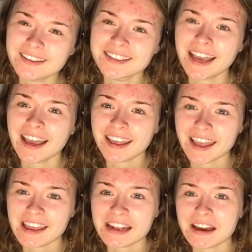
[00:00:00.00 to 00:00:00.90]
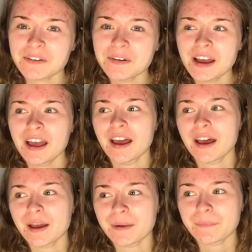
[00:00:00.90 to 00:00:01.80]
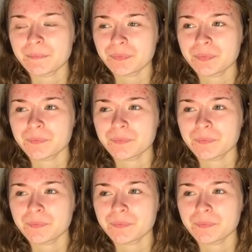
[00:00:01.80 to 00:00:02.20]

get you now. And